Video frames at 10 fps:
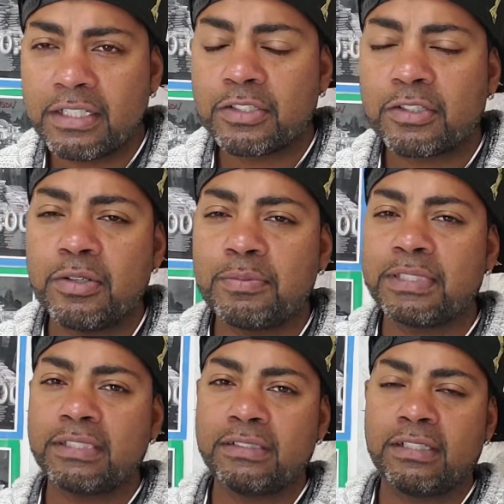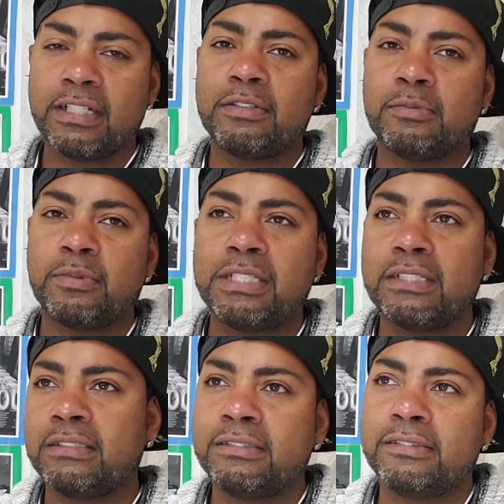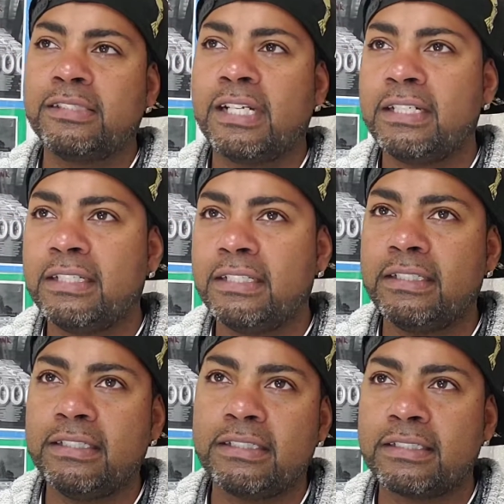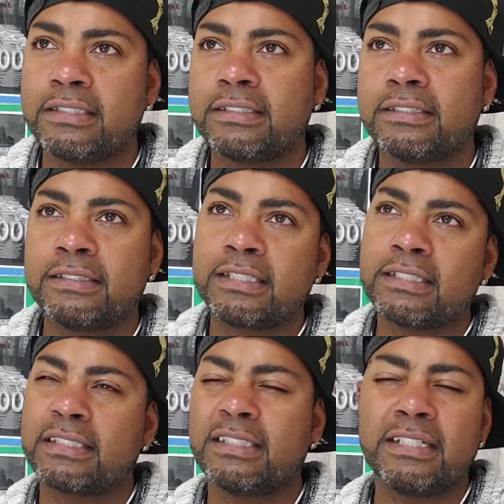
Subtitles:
so I'm still at 196,